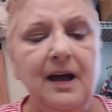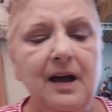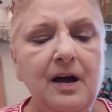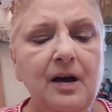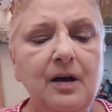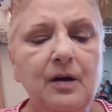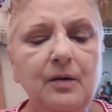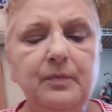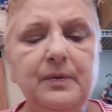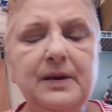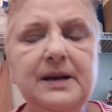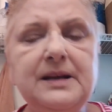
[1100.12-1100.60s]
I
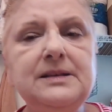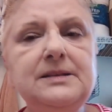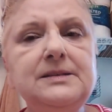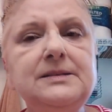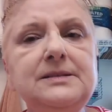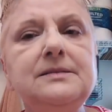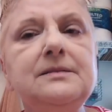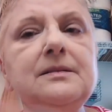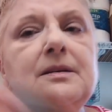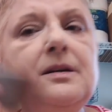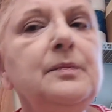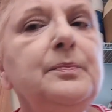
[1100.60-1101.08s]

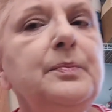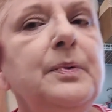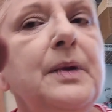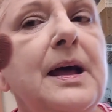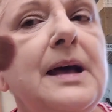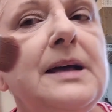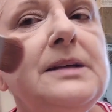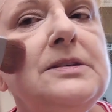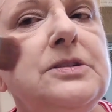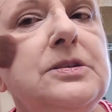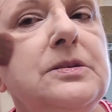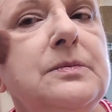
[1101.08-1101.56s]
always
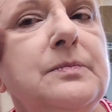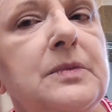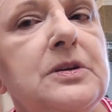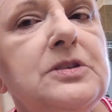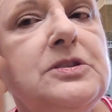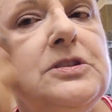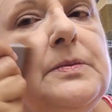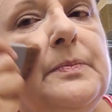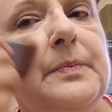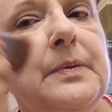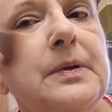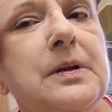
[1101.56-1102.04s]
apply too
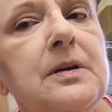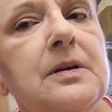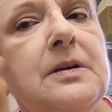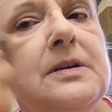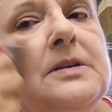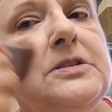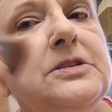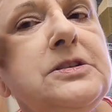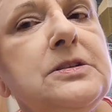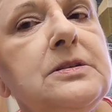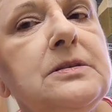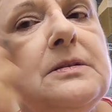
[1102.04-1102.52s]
much
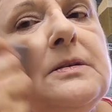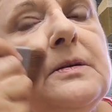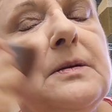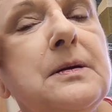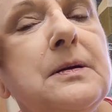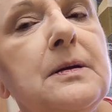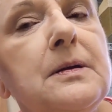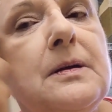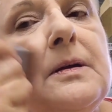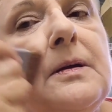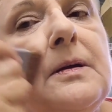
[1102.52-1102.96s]
blush.